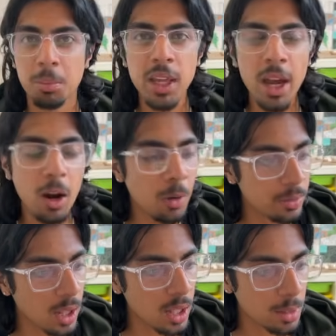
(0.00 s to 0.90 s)
yeah,
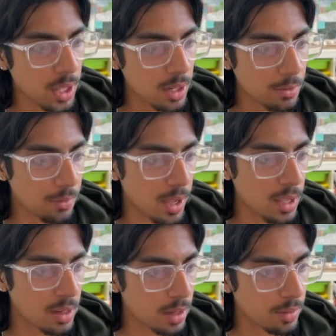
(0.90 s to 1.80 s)
overall, I'm not a
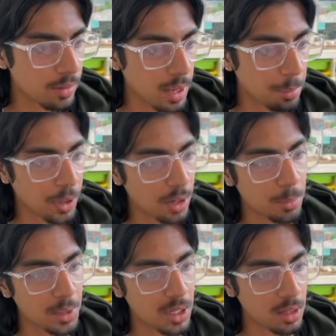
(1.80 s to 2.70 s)
fan of that
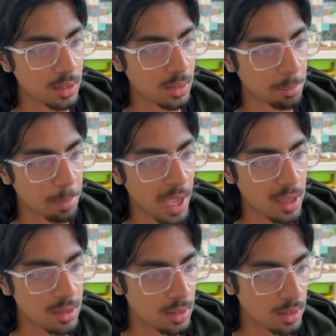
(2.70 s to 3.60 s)
permanent
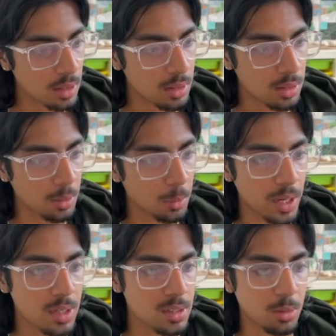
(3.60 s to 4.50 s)
bend in the waist.